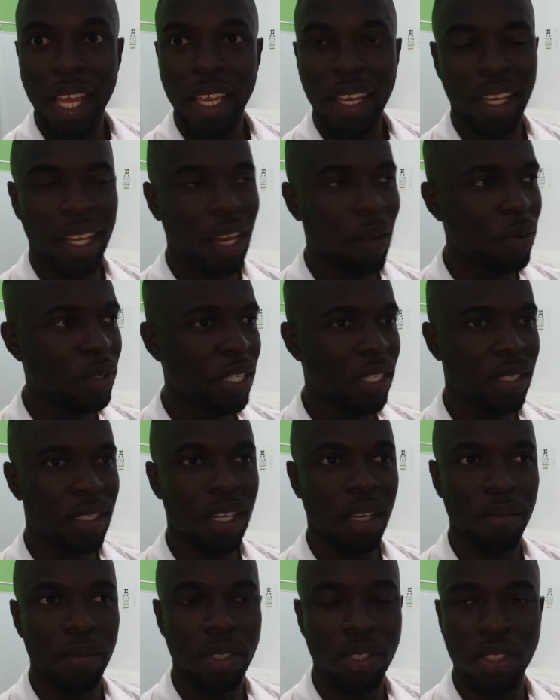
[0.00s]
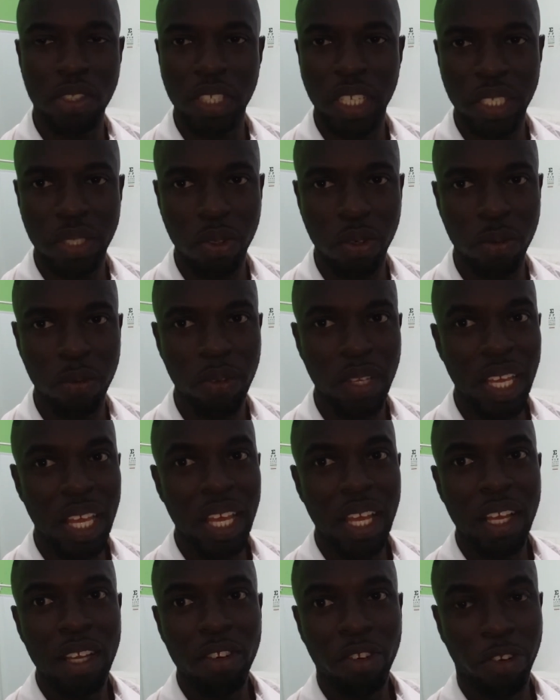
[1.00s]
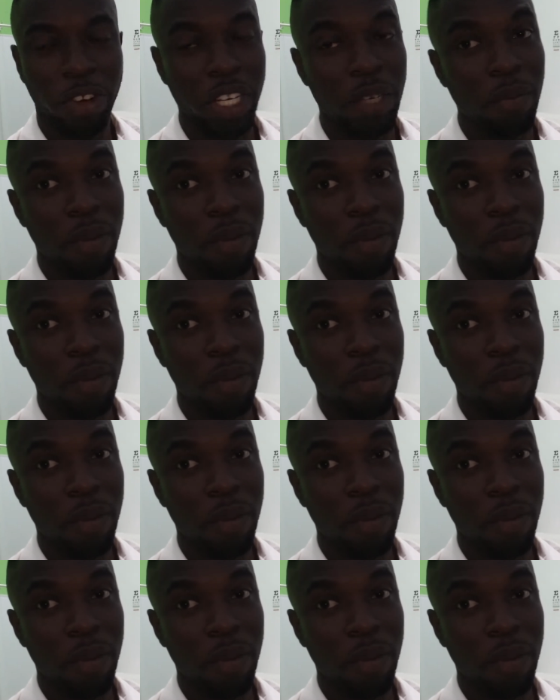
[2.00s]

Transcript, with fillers: Like I would just come straight home, read.